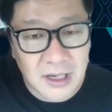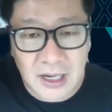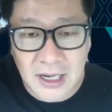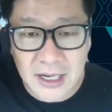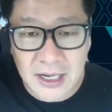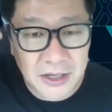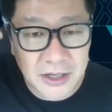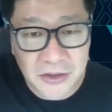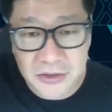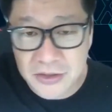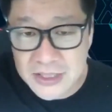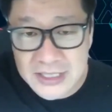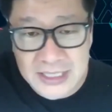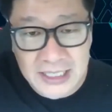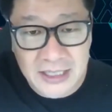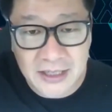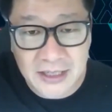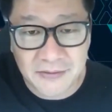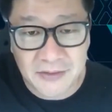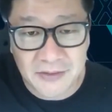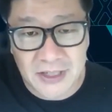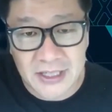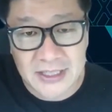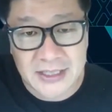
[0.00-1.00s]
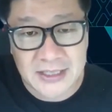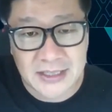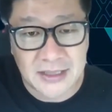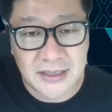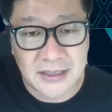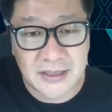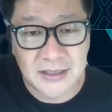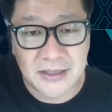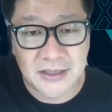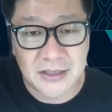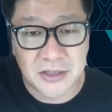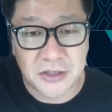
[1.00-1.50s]
IoT
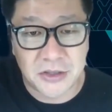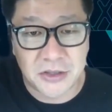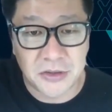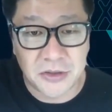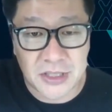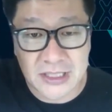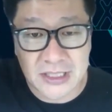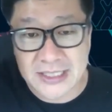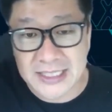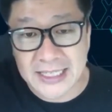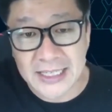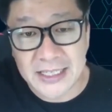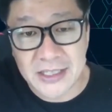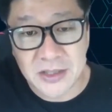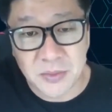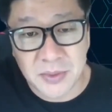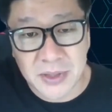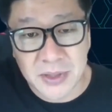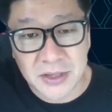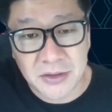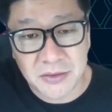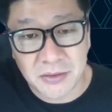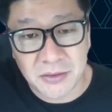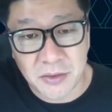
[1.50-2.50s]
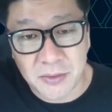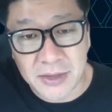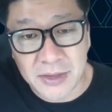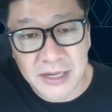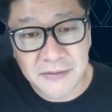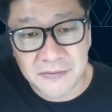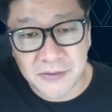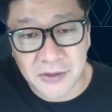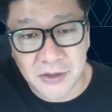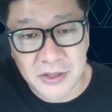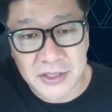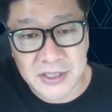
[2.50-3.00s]
devices to detect whether a
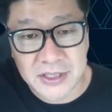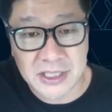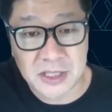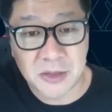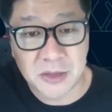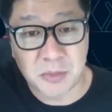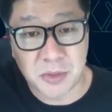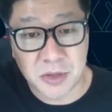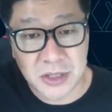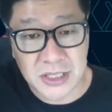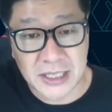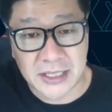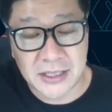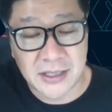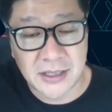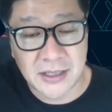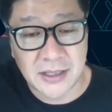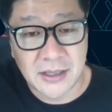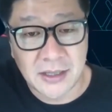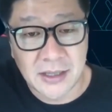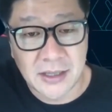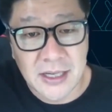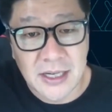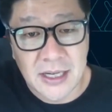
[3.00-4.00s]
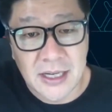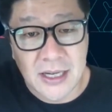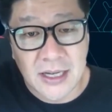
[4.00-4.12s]
rainforest is protected.